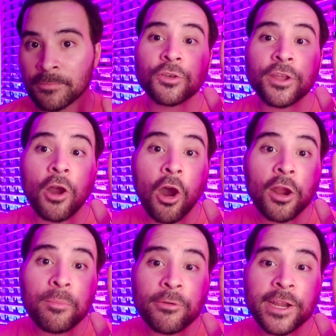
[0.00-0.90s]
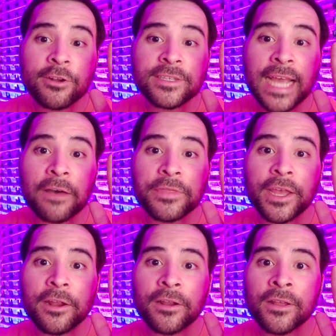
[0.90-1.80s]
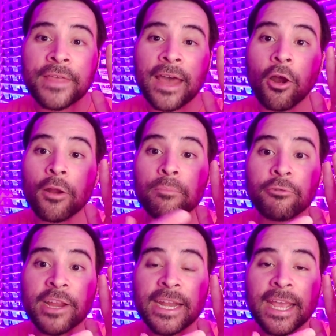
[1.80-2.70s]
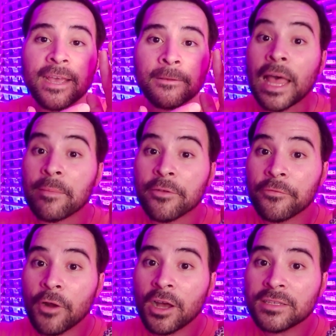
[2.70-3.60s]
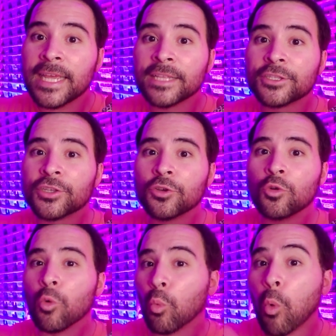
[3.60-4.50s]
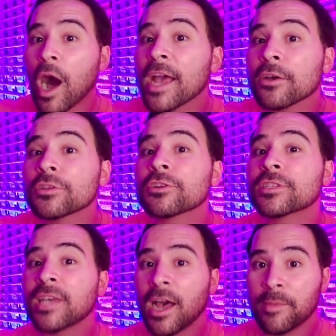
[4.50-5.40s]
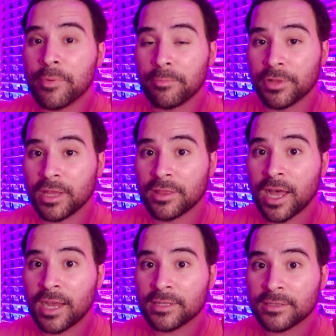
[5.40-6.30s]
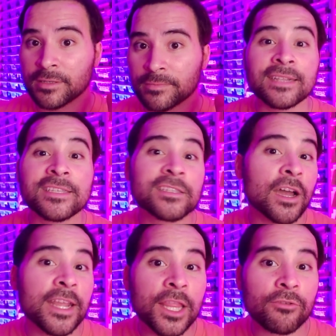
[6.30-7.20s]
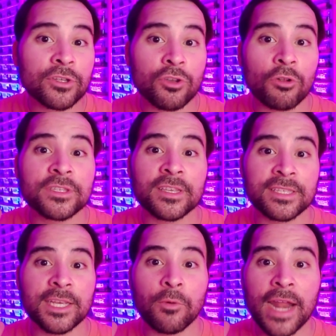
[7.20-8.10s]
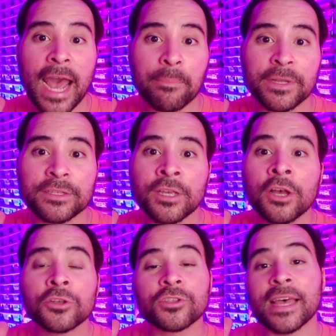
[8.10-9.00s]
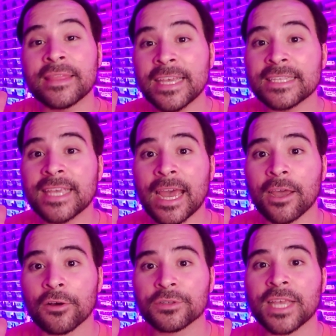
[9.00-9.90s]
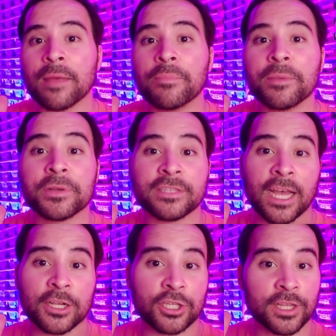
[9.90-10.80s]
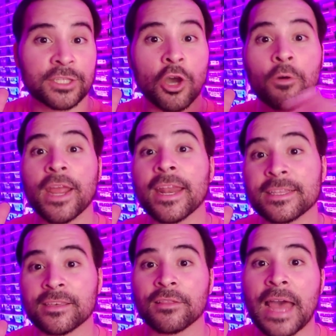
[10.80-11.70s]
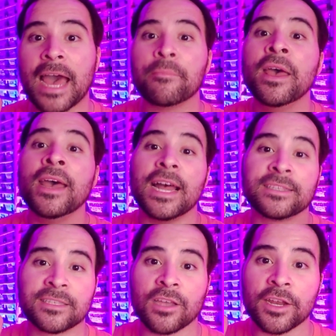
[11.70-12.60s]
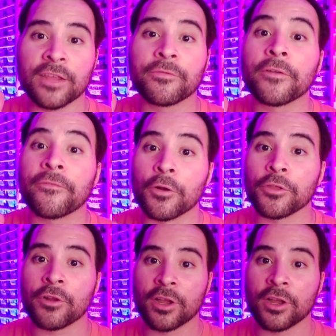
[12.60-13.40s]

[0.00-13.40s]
So there are breeders out there that are breeding lemon frost into wilder type bloodlines and studying the results to see what happens so that these geckos can be potentially donated to the lab and studied for further